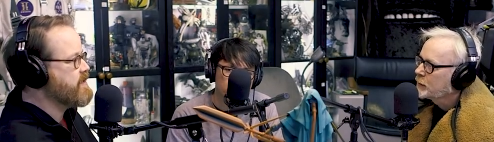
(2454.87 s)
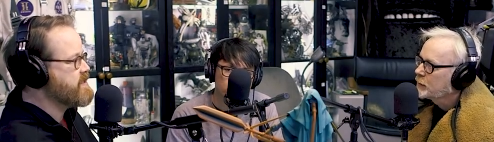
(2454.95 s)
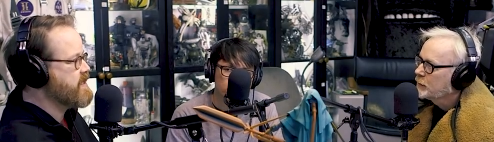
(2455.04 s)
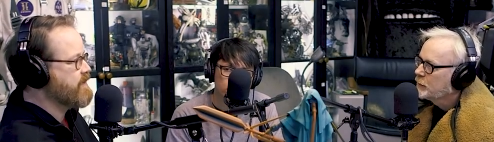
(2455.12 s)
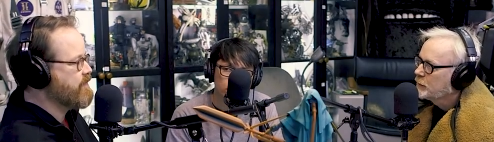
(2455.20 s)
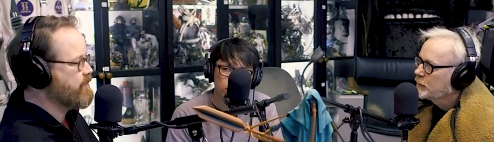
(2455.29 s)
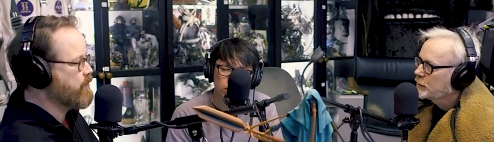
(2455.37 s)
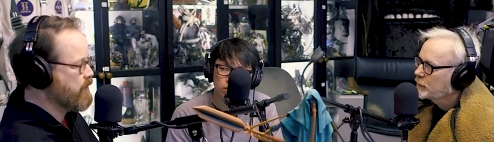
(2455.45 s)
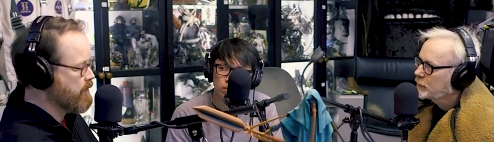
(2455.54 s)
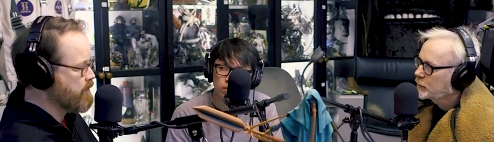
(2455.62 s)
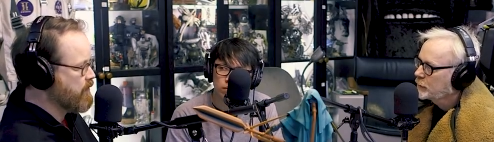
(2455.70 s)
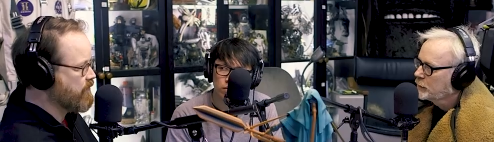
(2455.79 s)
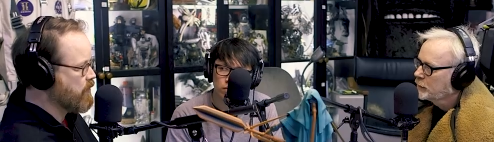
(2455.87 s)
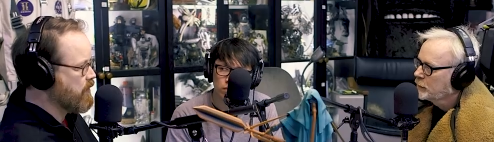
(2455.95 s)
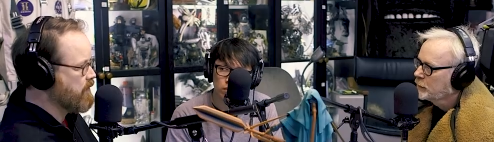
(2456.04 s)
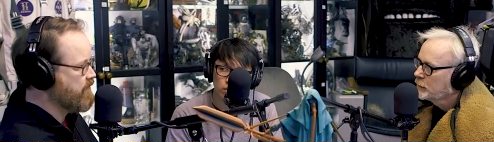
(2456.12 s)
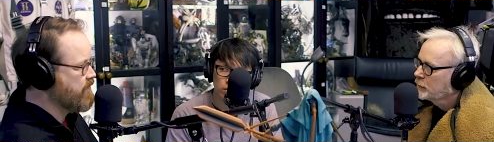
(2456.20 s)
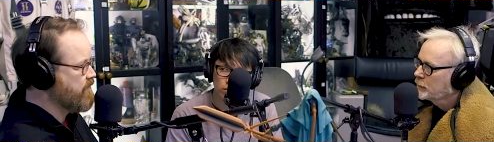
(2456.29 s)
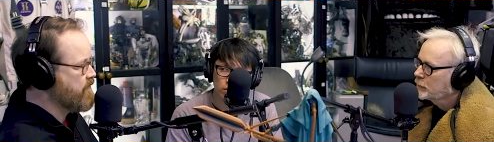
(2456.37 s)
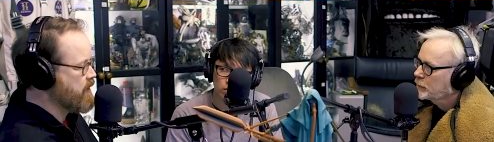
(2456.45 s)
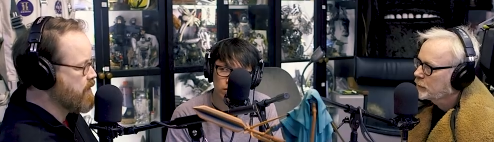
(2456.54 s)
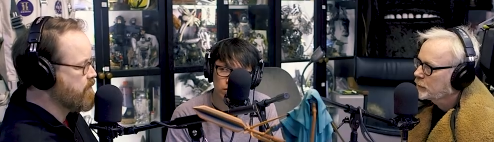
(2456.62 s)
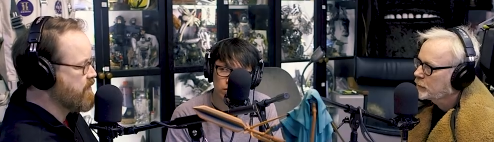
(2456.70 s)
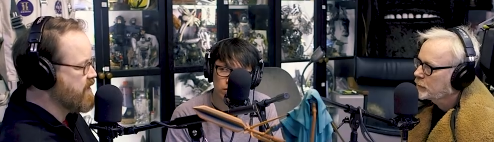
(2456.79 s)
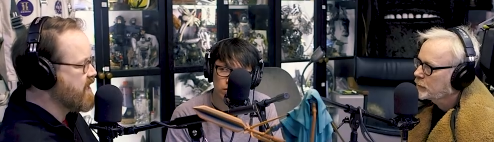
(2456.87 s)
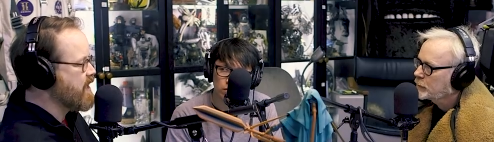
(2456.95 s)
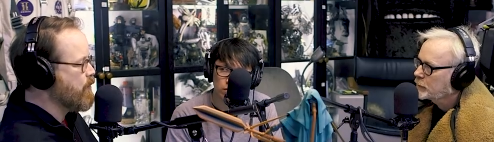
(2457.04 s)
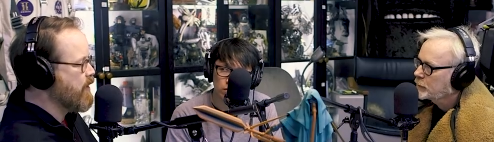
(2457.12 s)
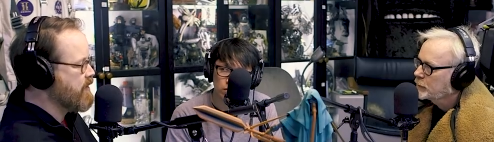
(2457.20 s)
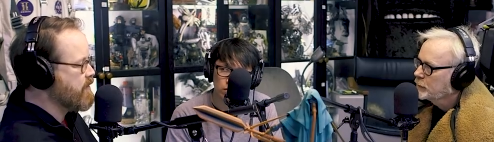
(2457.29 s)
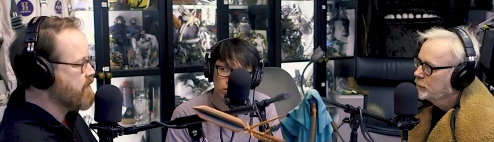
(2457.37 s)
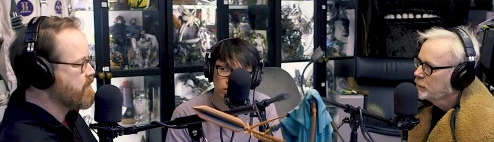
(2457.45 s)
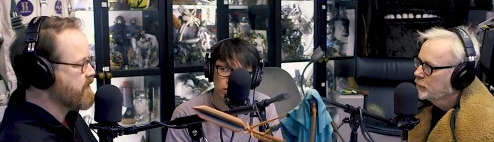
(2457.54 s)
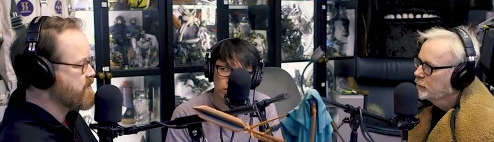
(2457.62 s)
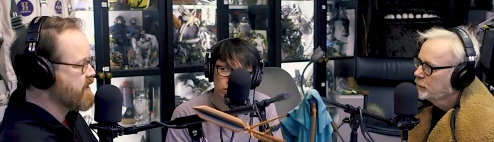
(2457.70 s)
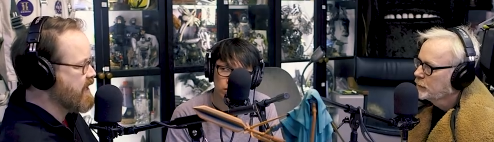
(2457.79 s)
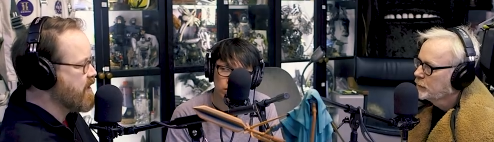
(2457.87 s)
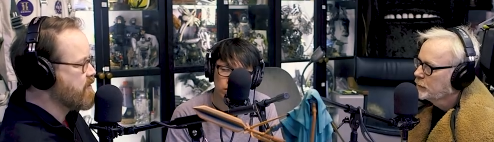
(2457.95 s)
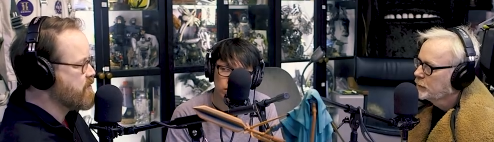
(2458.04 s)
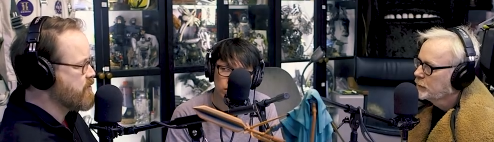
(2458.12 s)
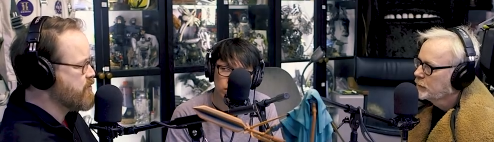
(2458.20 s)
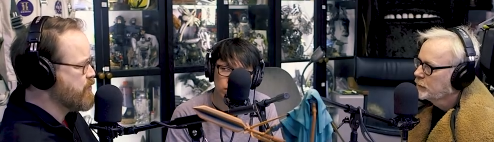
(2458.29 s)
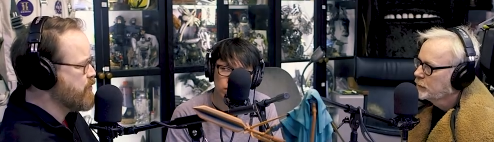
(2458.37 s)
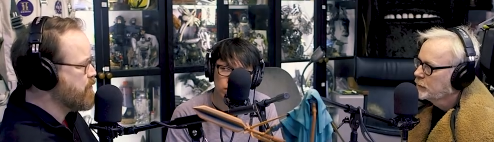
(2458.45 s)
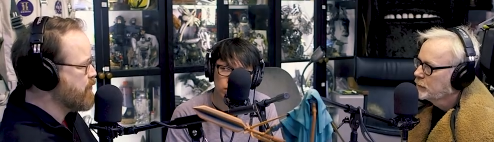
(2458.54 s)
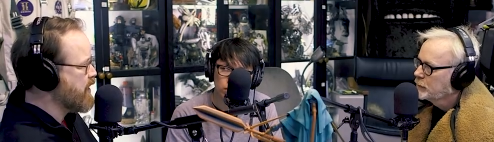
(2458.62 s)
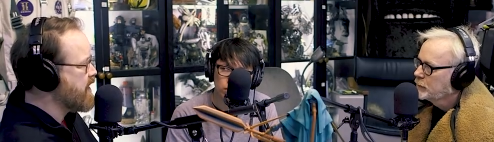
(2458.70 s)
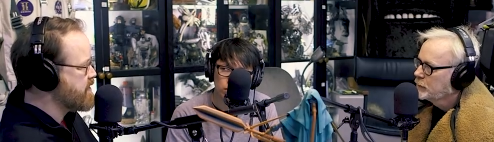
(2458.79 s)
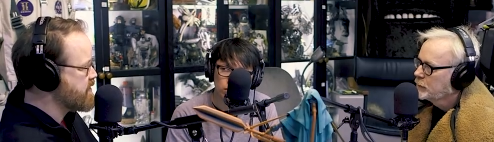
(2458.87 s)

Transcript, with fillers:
Speaker 1: is that for a, for a, a thing where there's a character to whom plot